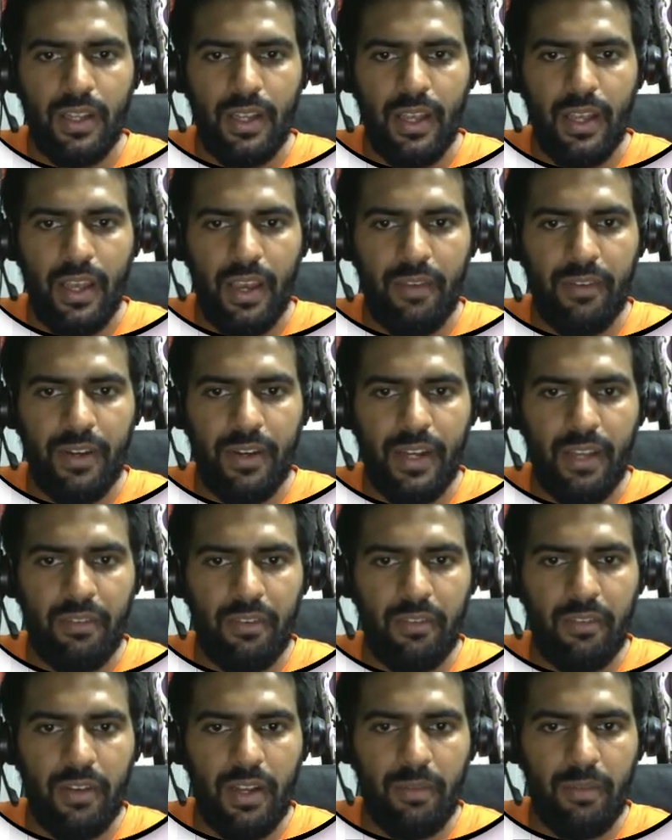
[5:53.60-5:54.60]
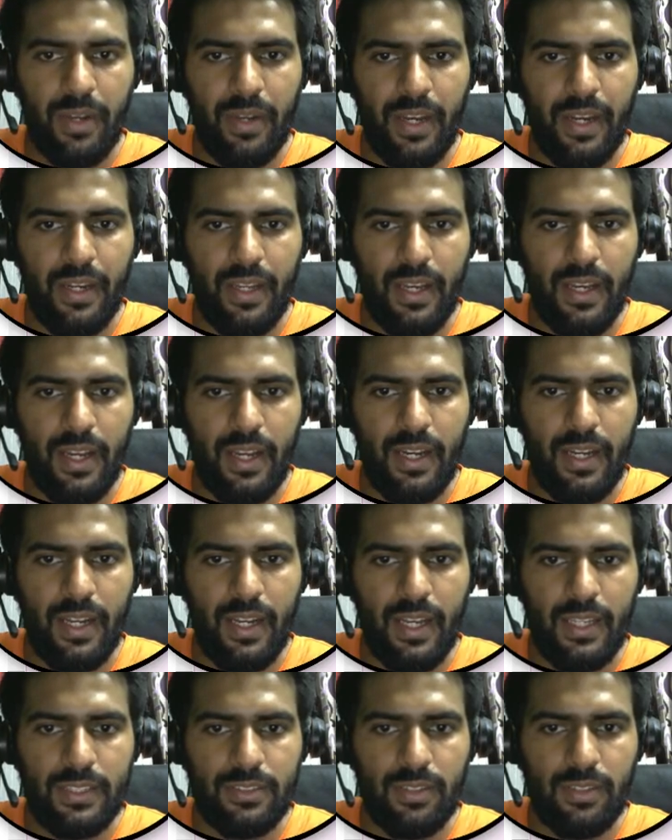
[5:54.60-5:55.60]
every time we will update our
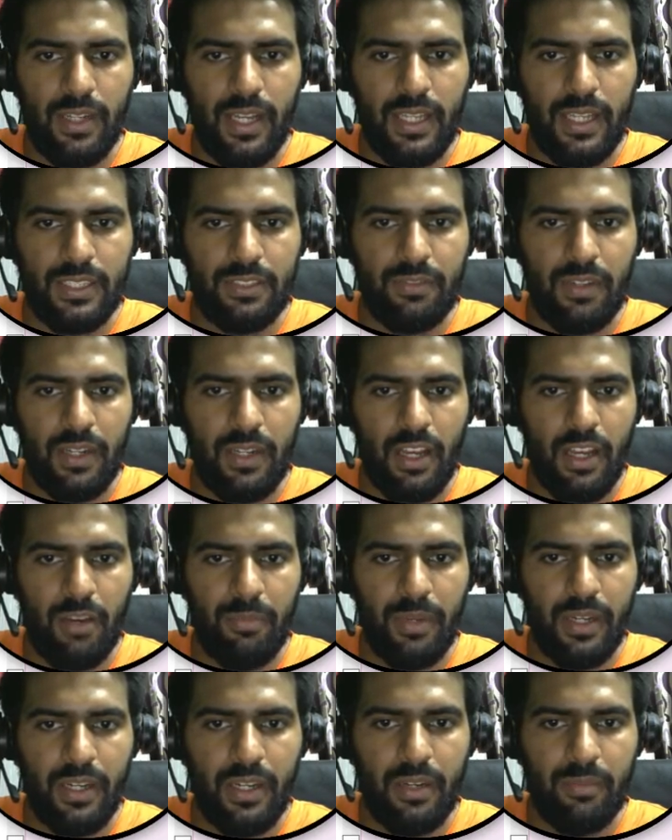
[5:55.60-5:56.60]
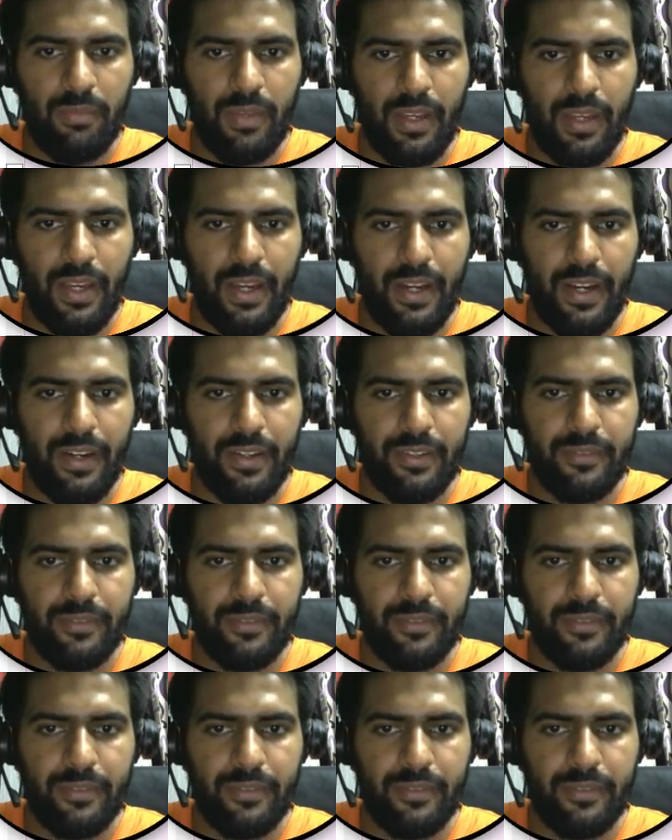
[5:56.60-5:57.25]
last, so last will now become 8.